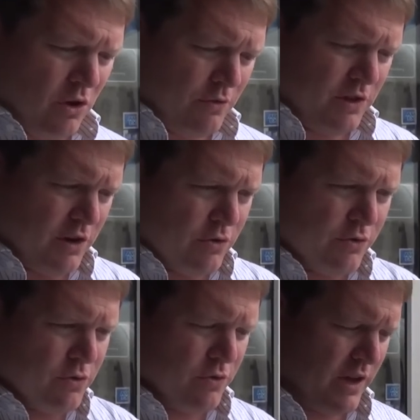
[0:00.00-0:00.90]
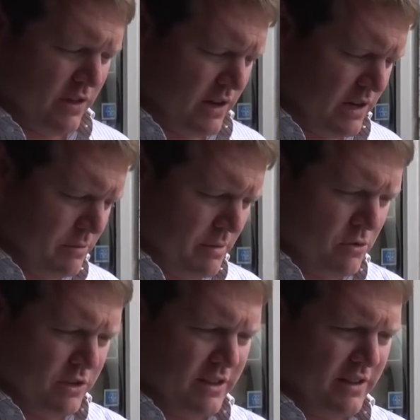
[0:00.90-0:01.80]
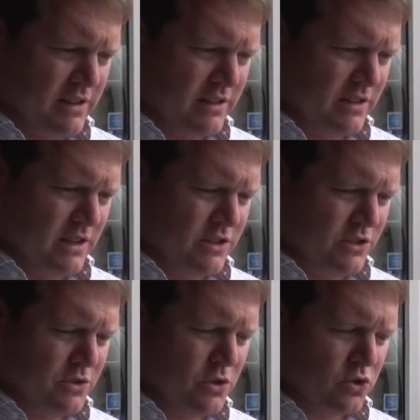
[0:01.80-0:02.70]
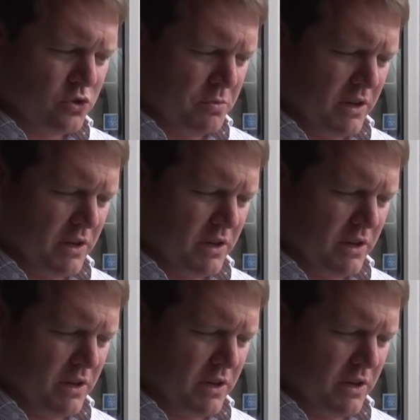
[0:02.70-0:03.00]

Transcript: obviously go through things in a little bit more detail in, in due course.